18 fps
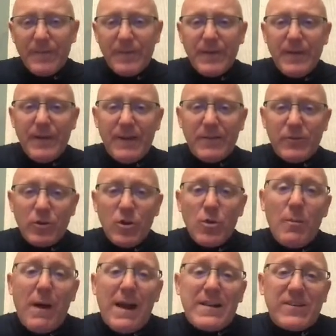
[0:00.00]
And so
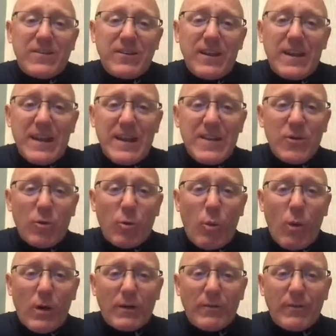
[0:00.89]
you might see either
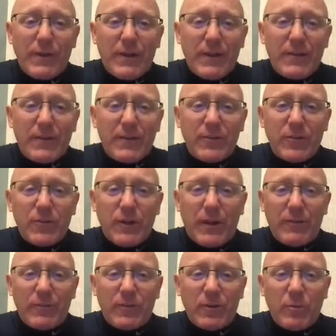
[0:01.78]
one of these. This is
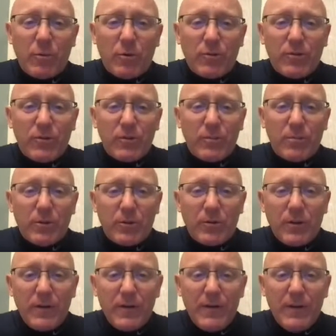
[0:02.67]
obviously more
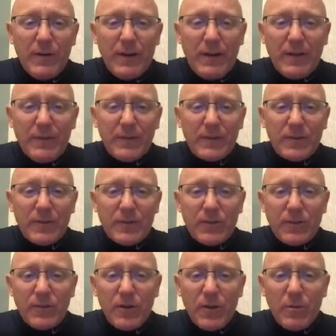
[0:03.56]
simpler, and this
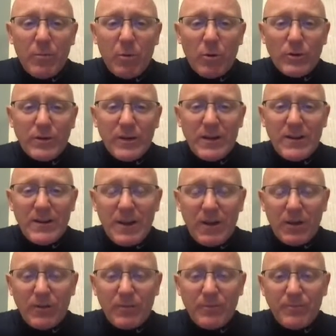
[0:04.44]
is more
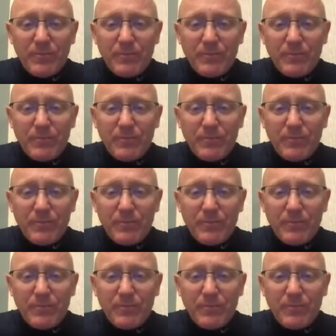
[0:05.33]
detailed.